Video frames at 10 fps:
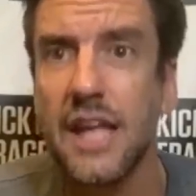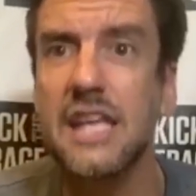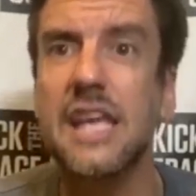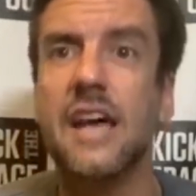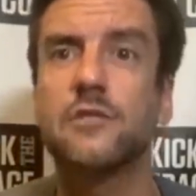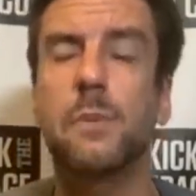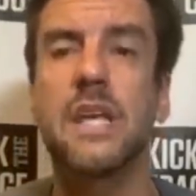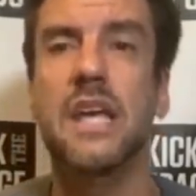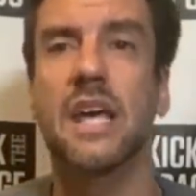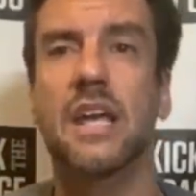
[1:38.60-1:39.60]
E S
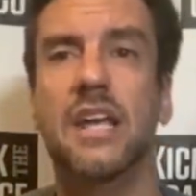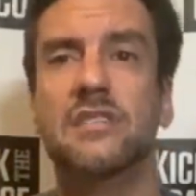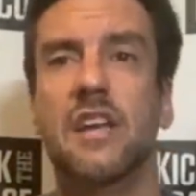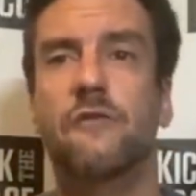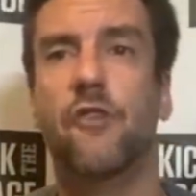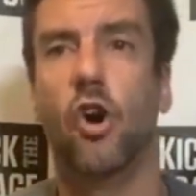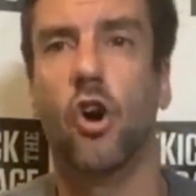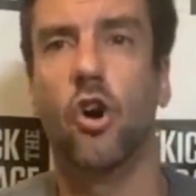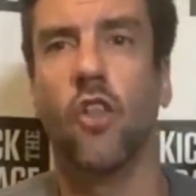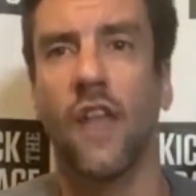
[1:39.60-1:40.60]
P N is a
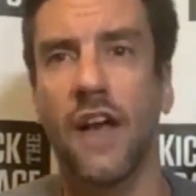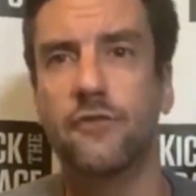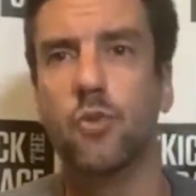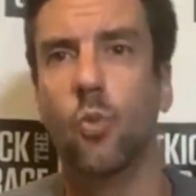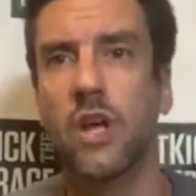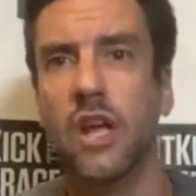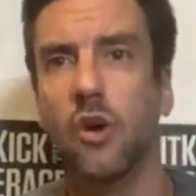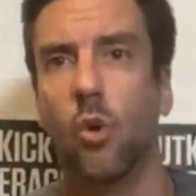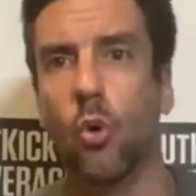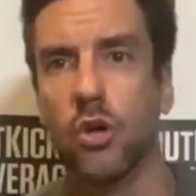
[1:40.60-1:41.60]
far
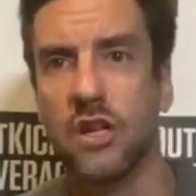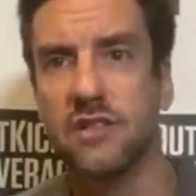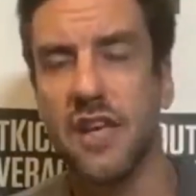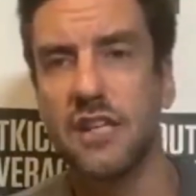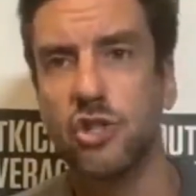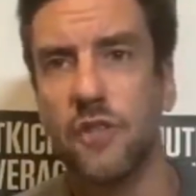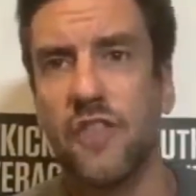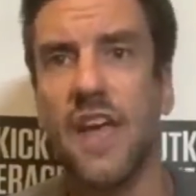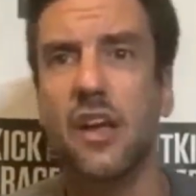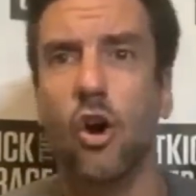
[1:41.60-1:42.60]
left-wing organization.
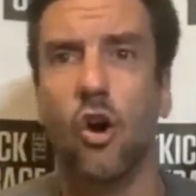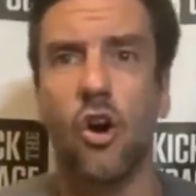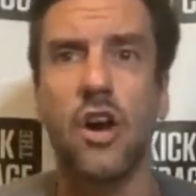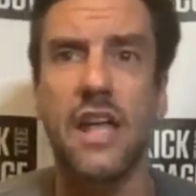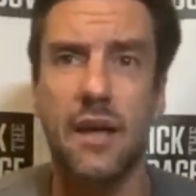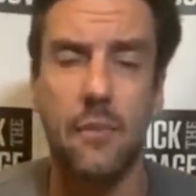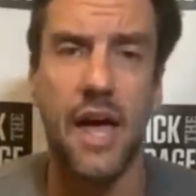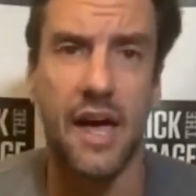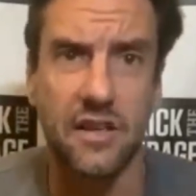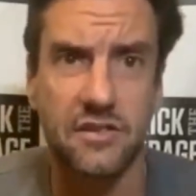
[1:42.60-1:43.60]
They are M
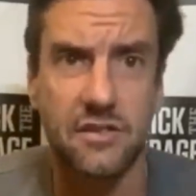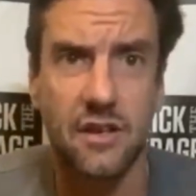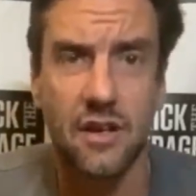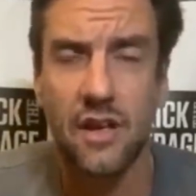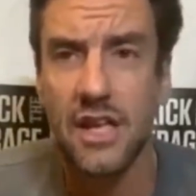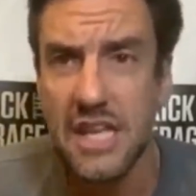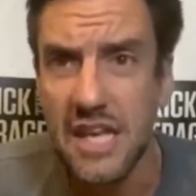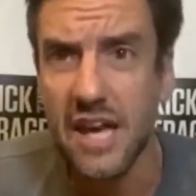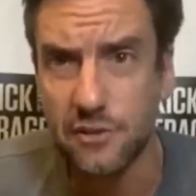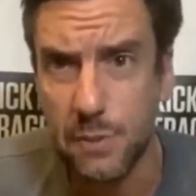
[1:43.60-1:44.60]
S
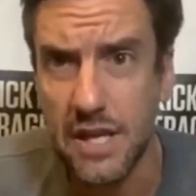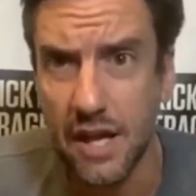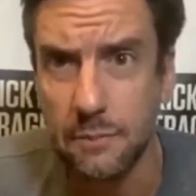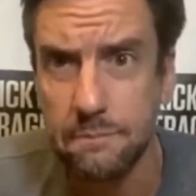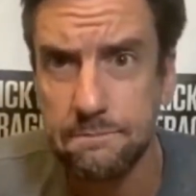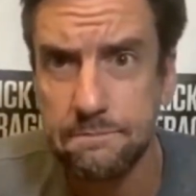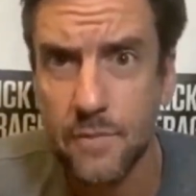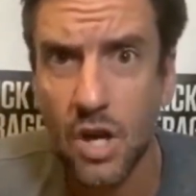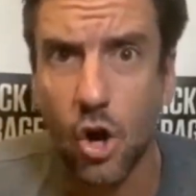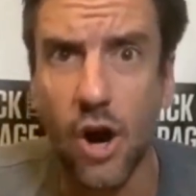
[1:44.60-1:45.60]
E S P N,
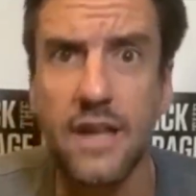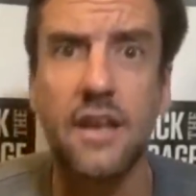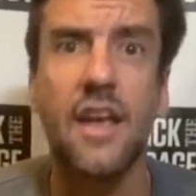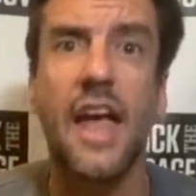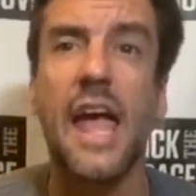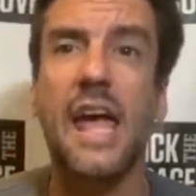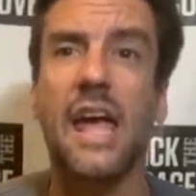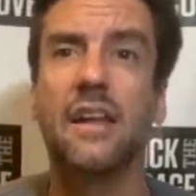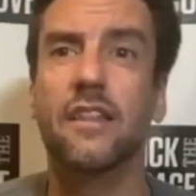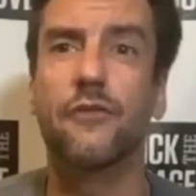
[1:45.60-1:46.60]
all right?
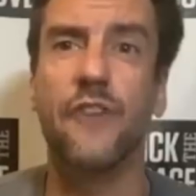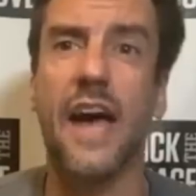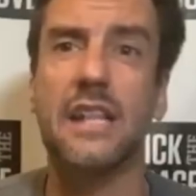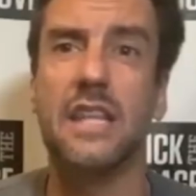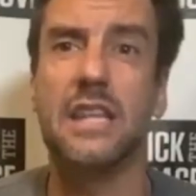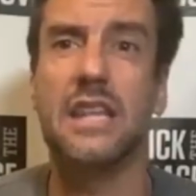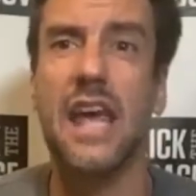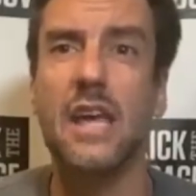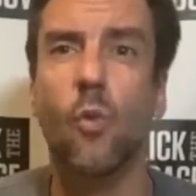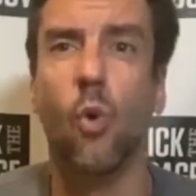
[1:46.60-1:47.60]
And the fact that
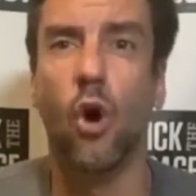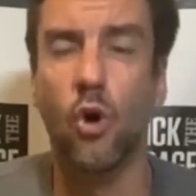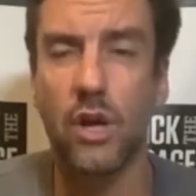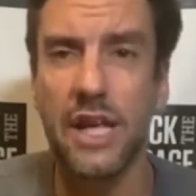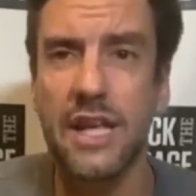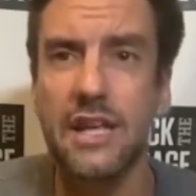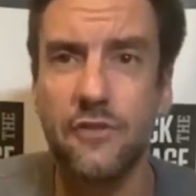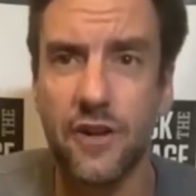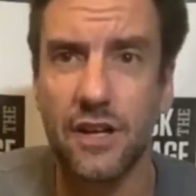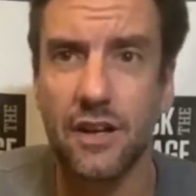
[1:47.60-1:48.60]
they won't
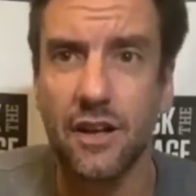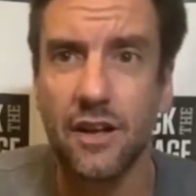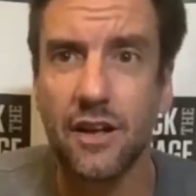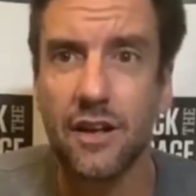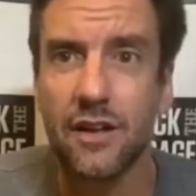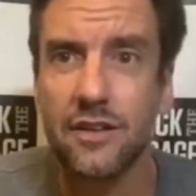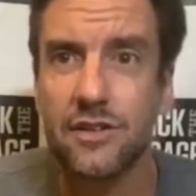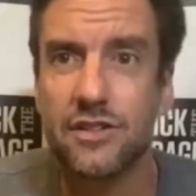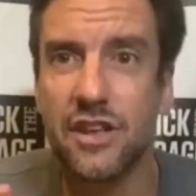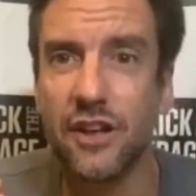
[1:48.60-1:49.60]
even
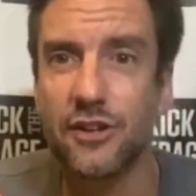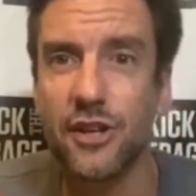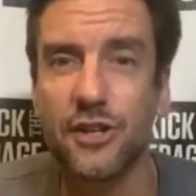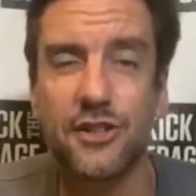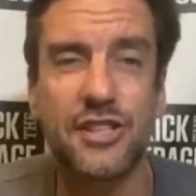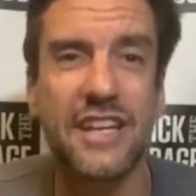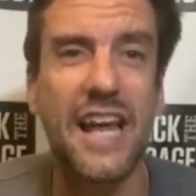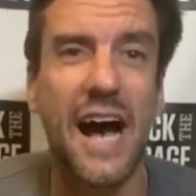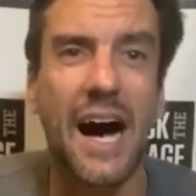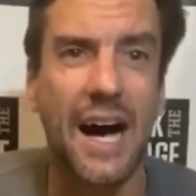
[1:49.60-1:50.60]
de de
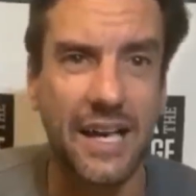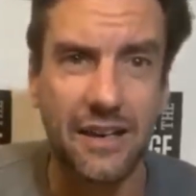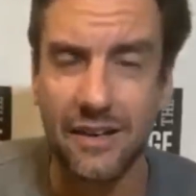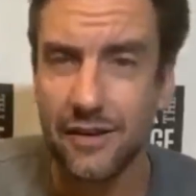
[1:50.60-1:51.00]
deny